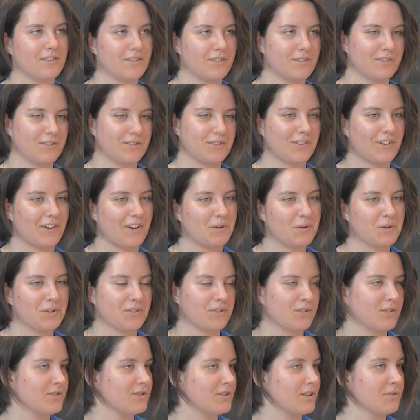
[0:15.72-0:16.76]
So I was
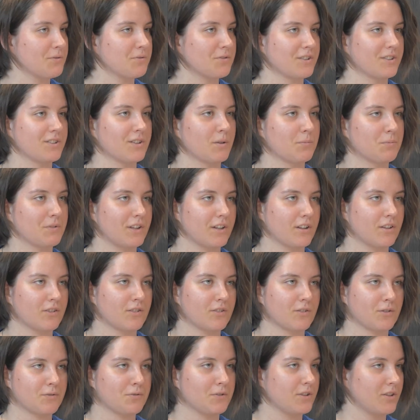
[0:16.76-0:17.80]
searching for an optics
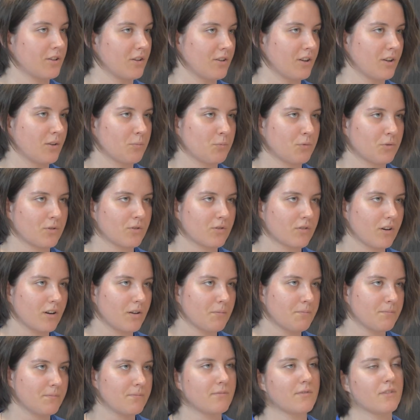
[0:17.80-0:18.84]
or photonics
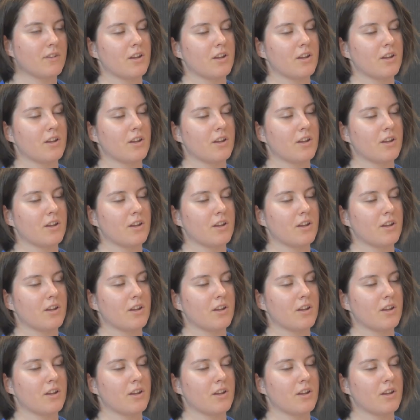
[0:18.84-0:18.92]
program,